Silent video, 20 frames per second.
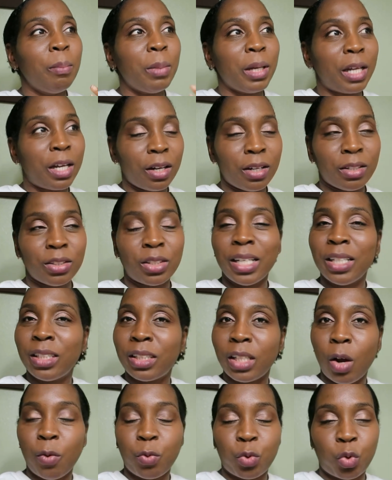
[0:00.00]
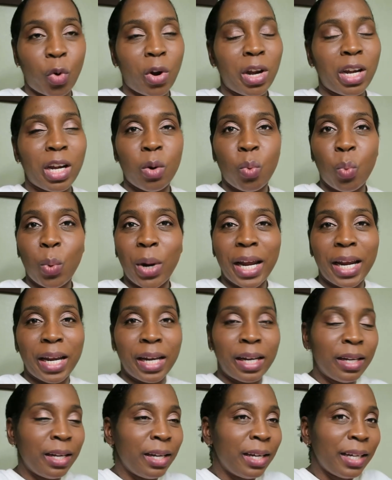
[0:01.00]
because instead of throwing
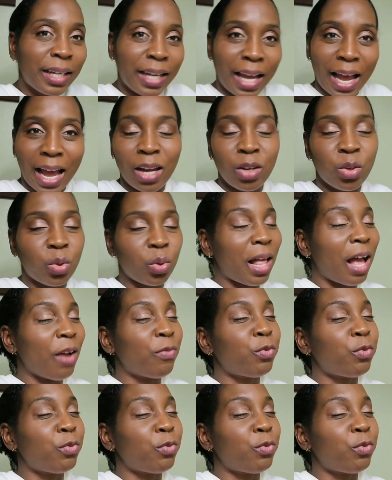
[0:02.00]
away candles,